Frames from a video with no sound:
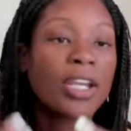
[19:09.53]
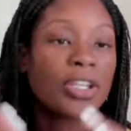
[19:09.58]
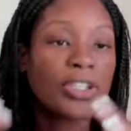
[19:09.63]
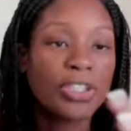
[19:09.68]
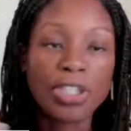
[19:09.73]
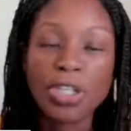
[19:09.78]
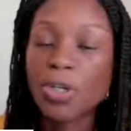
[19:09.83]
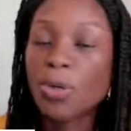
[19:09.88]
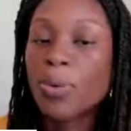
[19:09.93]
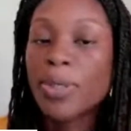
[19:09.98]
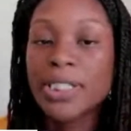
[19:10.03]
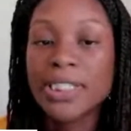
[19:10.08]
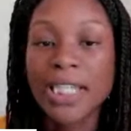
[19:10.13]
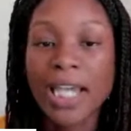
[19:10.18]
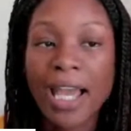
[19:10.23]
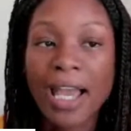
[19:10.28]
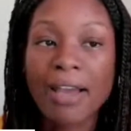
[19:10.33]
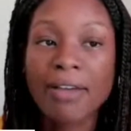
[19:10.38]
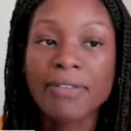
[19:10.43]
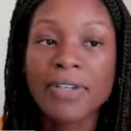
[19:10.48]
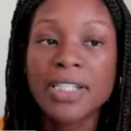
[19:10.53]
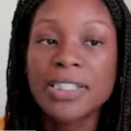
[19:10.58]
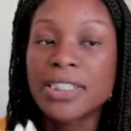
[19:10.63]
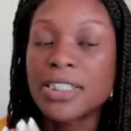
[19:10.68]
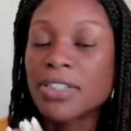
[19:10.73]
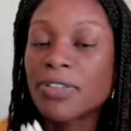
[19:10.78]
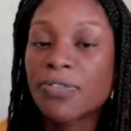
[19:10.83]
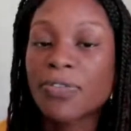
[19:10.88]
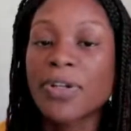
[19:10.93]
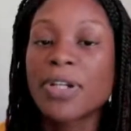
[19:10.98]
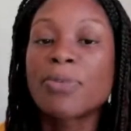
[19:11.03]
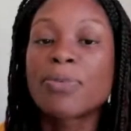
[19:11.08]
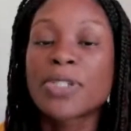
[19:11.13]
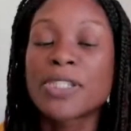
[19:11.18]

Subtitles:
you're going to have a different